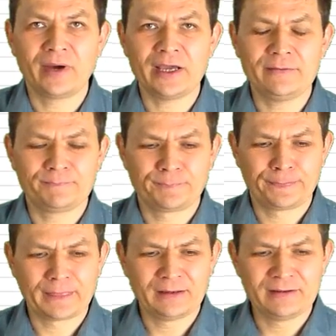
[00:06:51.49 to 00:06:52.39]
my
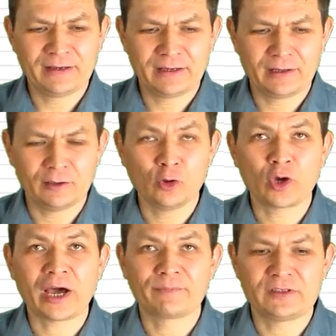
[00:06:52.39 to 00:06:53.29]

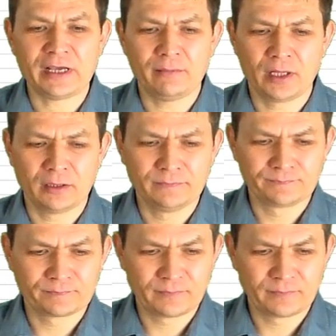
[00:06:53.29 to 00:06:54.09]
lookup table.